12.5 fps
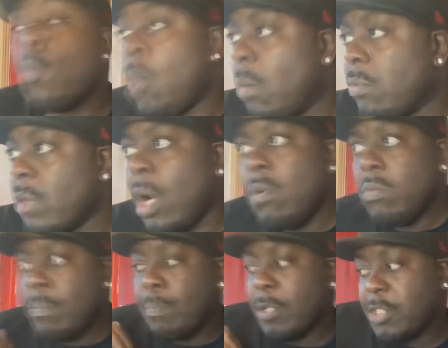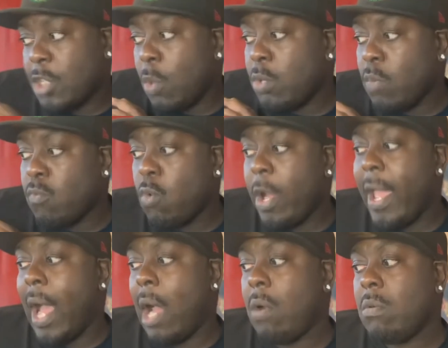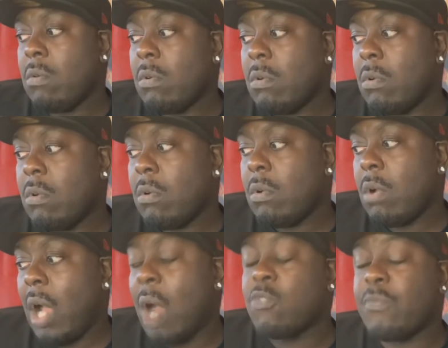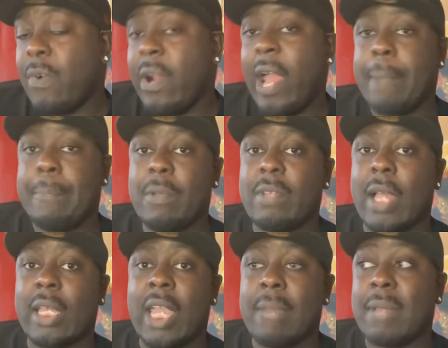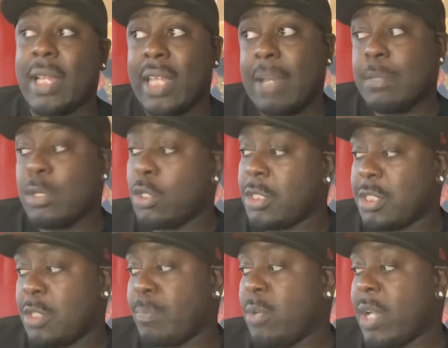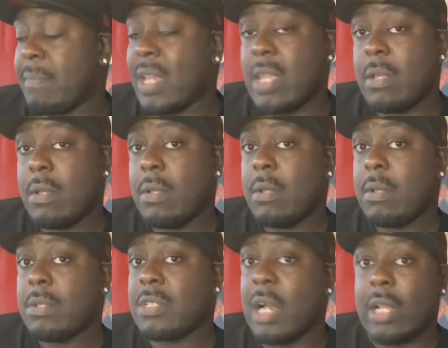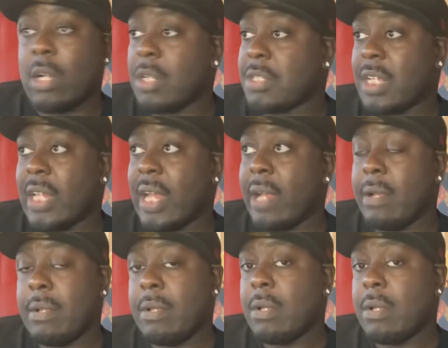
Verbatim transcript: Well, no, Persona Royal, I was very happy with that game. That game did not disappoint me, so I can't say that.